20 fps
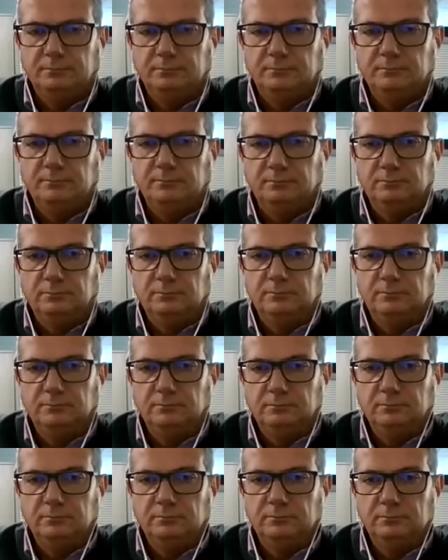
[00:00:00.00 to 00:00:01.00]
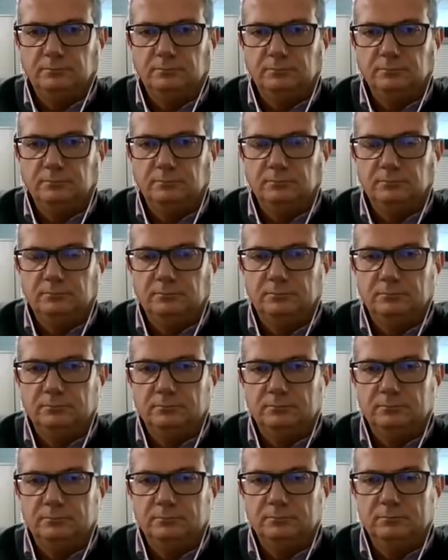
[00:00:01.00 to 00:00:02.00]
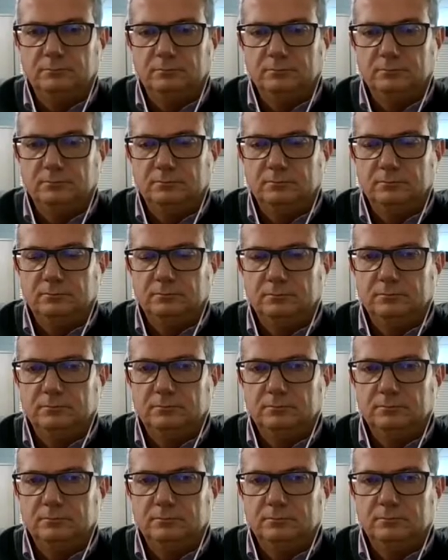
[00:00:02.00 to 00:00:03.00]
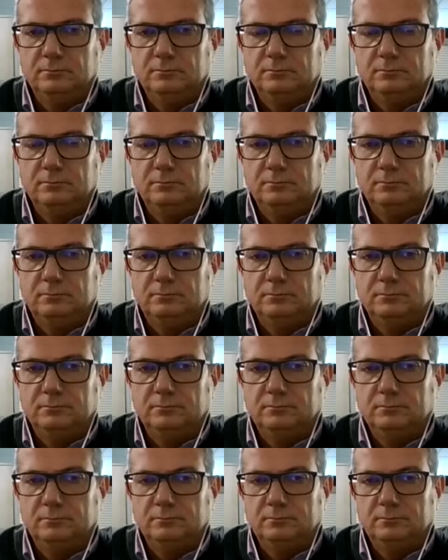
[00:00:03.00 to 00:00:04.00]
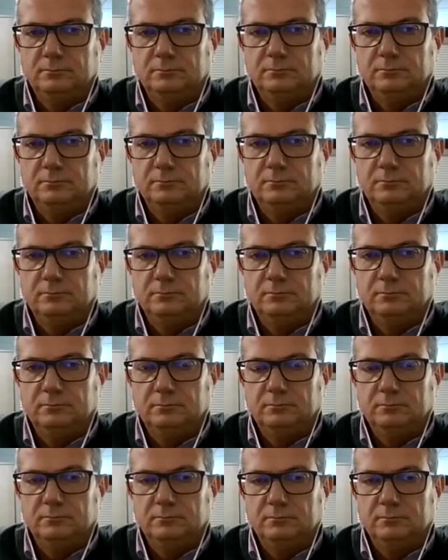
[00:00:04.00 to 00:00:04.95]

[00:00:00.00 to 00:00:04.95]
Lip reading: The person shown says nothing.